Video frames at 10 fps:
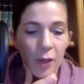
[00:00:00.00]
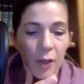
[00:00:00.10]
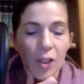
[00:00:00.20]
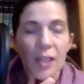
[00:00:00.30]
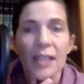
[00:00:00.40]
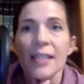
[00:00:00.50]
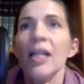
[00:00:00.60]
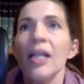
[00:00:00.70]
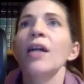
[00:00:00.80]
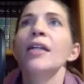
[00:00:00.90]
She gets
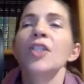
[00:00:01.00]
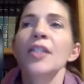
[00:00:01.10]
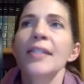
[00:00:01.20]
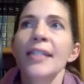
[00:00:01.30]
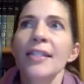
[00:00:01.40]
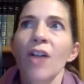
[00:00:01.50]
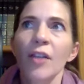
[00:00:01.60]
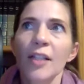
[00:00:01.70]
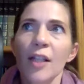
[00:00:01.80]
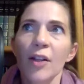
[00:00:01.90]
there and she sees all
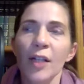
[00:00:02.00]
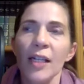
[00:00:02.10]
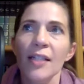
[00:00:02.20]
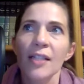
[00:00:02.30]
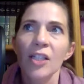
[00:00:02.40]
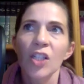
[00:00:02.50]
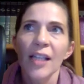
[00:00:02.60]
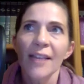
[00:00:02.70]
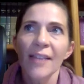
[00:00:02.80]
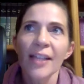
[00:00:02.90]
these other kids and she's
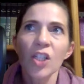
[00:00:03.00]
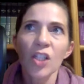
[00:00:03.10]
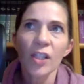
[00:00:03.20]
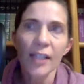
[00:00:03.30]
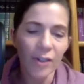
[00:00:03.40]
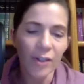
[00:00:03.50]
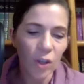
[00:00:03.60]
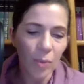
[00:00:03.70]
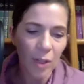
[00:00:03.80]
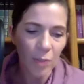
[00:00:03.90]
like, they just look like they're so
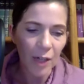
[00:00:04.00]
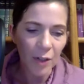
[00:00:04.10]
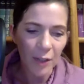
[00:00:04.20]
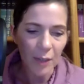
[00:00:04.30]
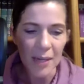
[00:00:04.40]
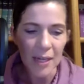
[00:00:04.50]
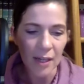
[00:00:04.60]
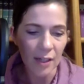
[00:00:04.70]
much better than me.